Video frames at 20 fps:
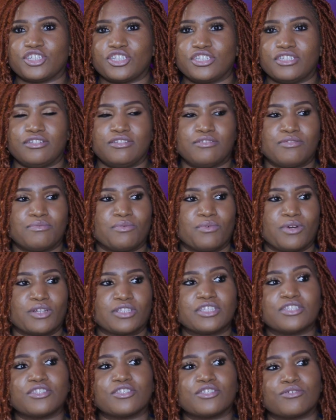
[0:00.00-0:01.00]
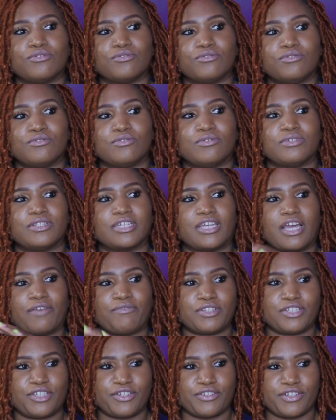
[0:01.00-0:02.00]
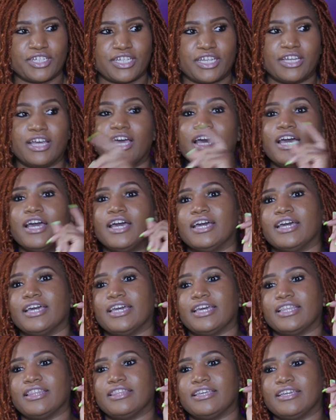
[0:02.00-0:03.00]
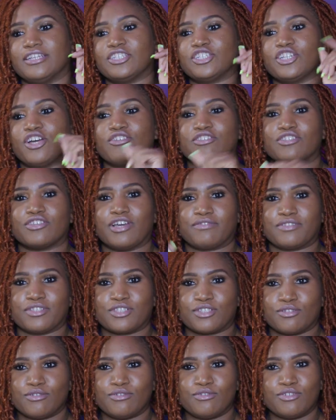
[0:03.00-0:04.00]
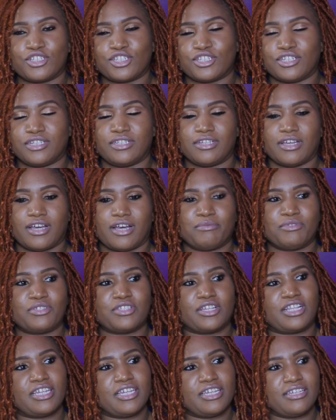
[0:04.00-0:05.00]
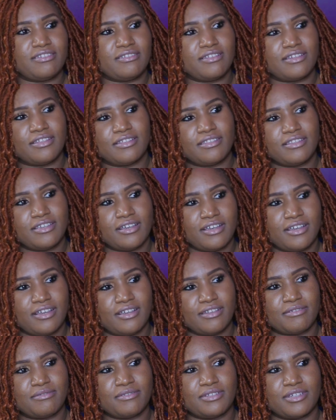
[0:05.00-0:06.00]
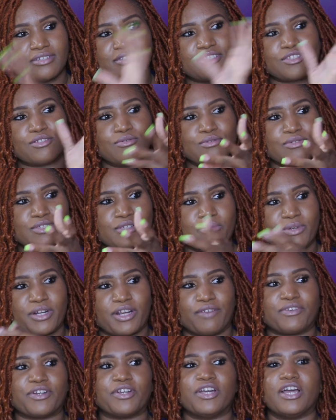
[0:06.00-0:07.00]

She's worked at the school in the cafeteria. And then she also, after school, she used to clean the schools or whatever.